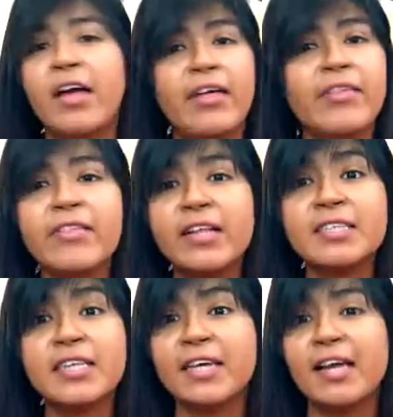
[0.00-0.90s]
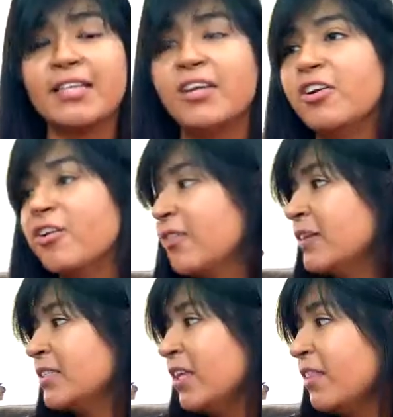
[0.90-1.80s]
I think that's it, guys. I don't know.
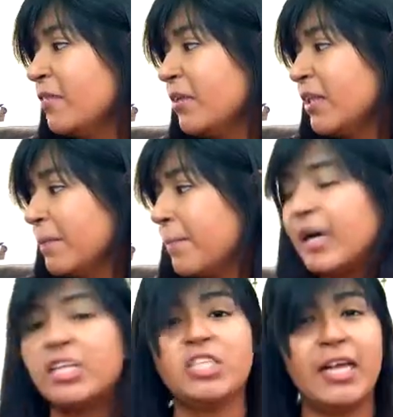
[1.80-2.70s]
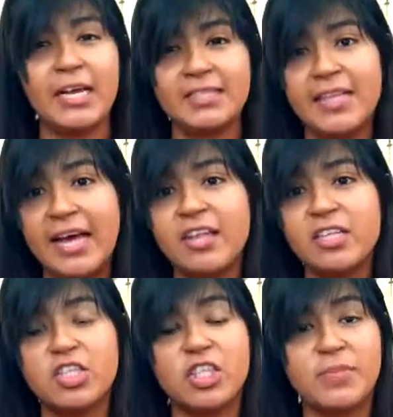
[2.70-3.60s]
There's nothing really much, like I said.
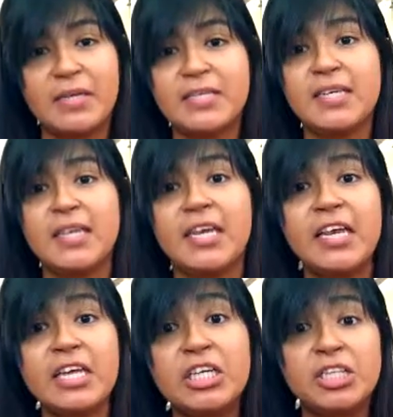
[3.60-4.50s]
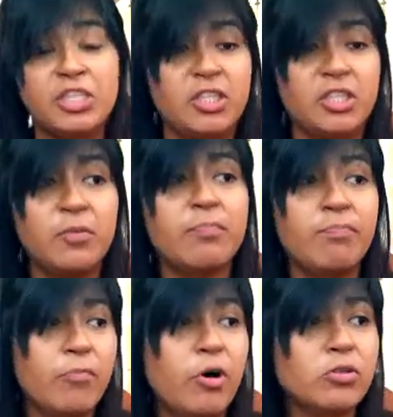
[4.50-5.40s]
It's just basically she, the
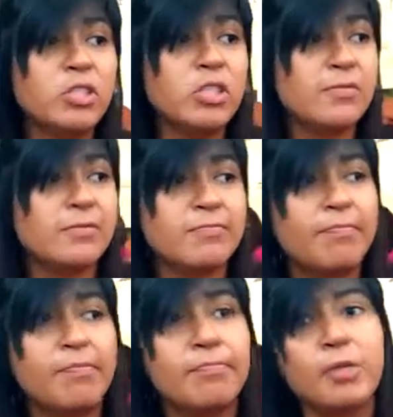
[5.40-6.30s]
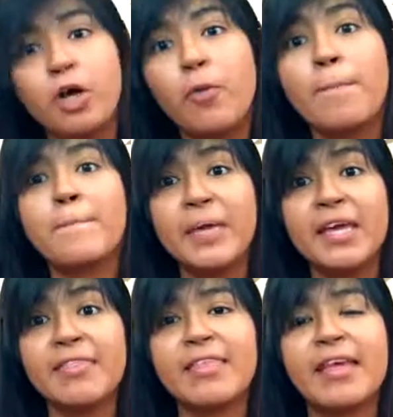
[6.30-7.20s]
most you know,
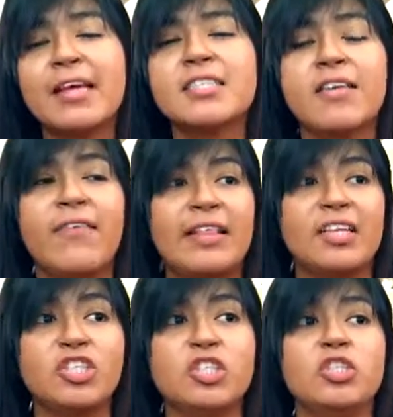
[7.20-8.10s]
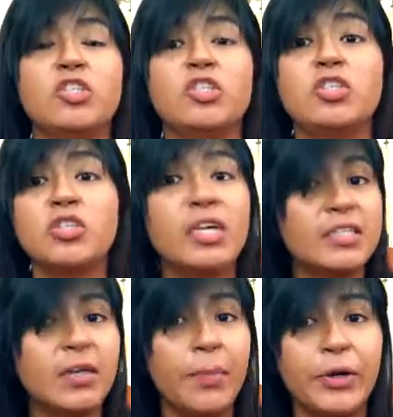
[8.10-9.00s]
big thing is the fact that she
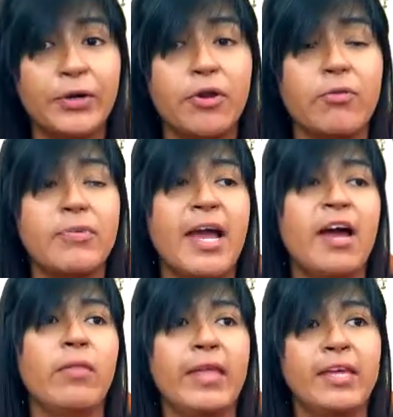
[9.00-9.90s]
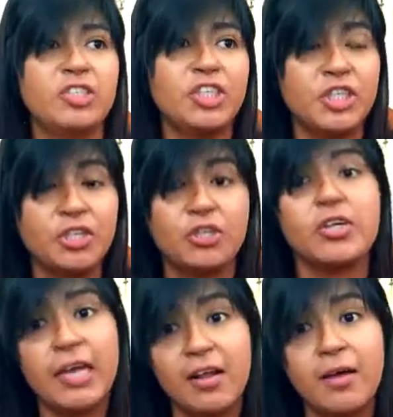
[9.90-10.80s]
gets up on her own now. Like, she'll
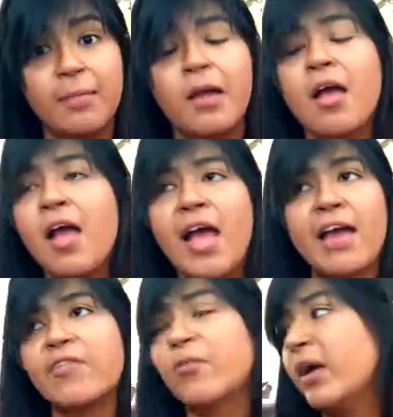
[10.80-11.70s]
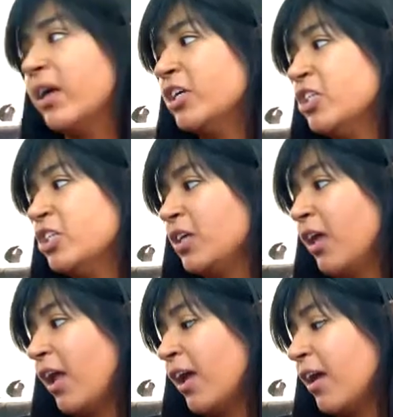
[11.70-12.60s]
get up everywhere,
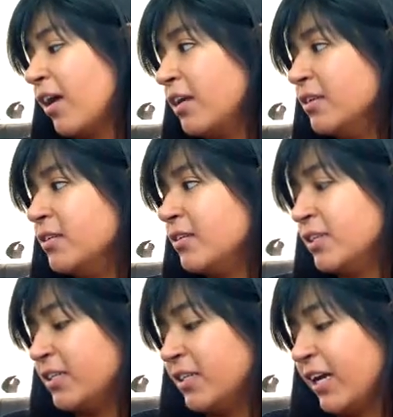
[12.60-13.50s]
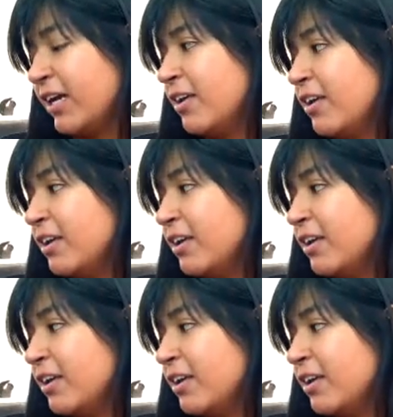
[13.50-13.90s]
and yeah.